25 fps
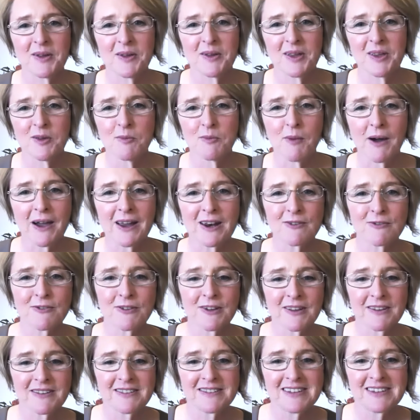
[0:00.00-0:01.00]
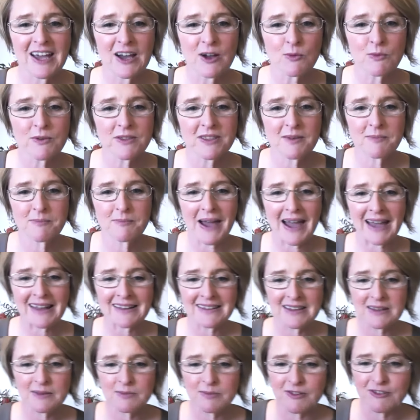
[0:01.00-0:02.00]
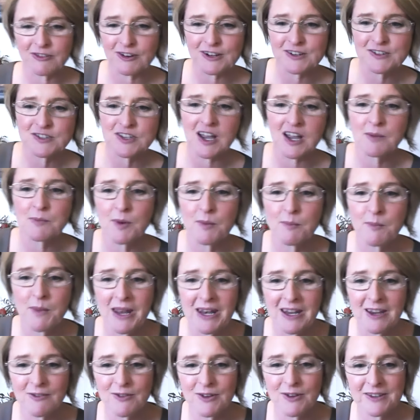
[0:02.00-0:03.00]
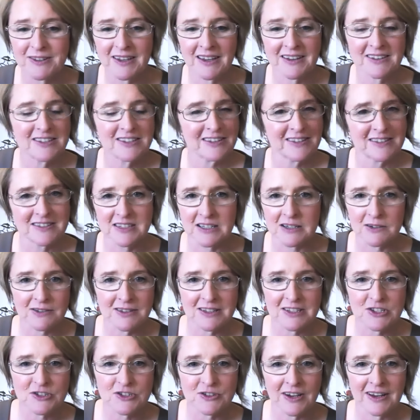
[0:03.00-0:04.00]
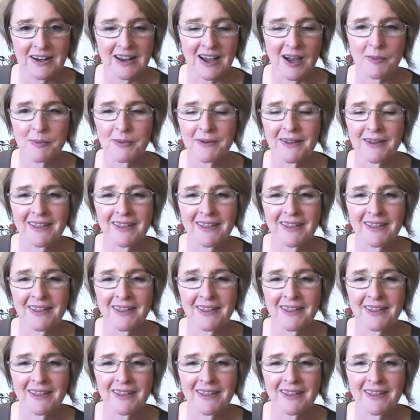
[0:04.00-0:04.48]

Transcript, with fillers: you might have dealt with it badly the first time, but many of you say just deal with it straight up.